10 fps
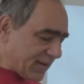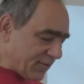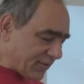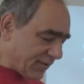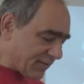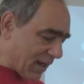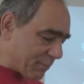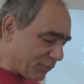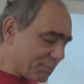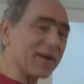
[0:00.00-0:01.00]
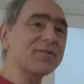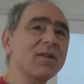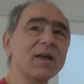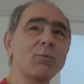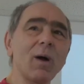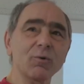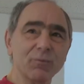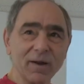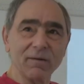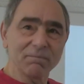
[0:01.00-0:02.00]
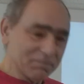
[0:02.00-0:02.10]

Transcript: it, the system spreads like wildfire.